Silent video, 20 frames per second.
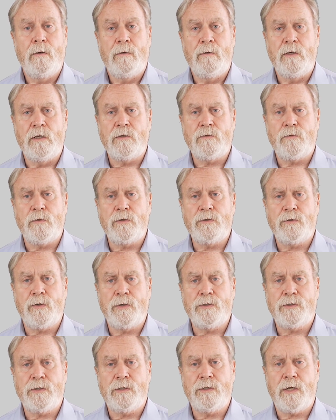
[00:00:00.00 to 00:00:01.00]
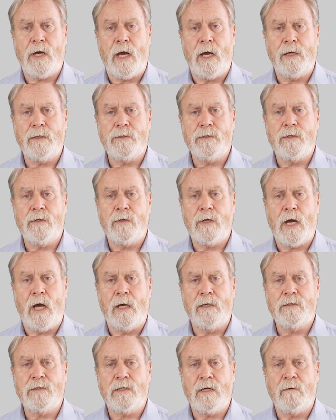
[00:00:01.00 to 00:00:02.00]
This restriction ties into
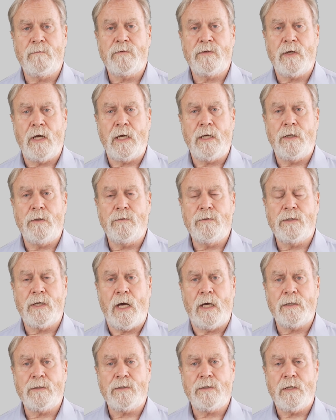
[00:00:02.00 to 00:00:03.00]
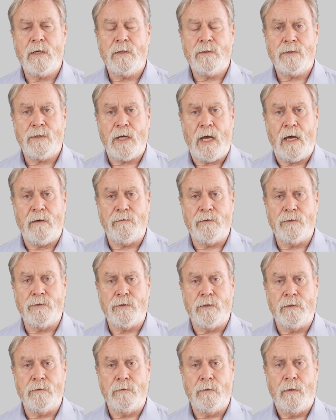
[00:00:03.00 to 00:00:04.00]
concepts like exhaust
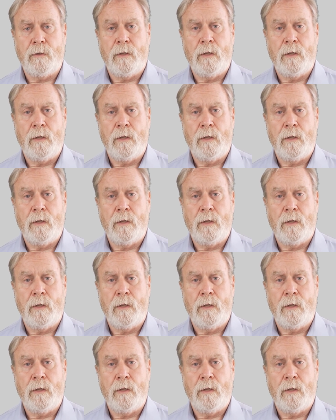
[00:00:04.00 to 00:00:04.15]
scavenging,